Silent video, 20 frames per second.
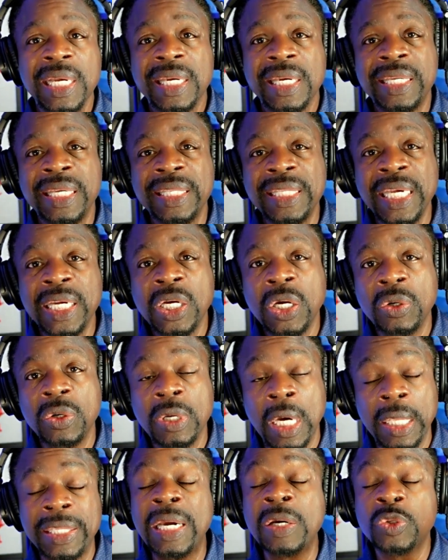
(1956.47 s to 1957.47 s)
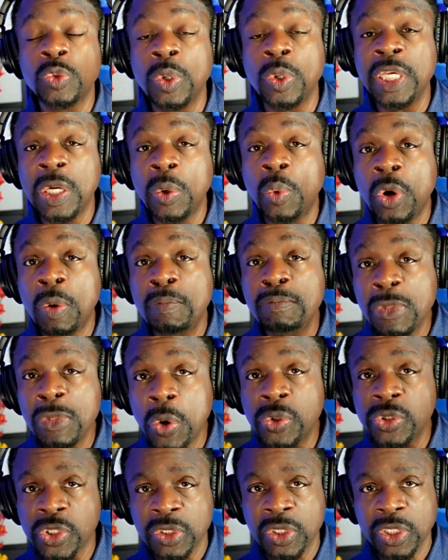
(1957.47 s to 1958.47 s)
Did they go? That's where they were
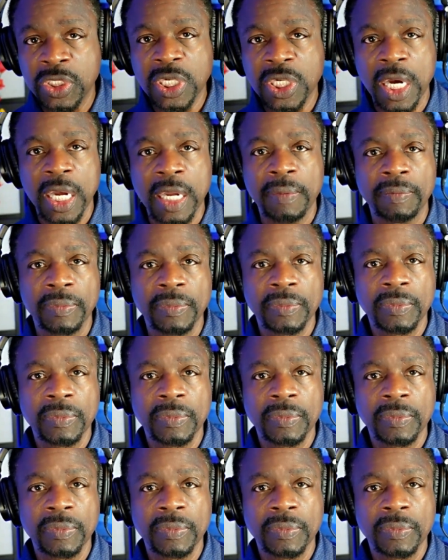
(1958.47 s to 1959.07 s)
most of the time.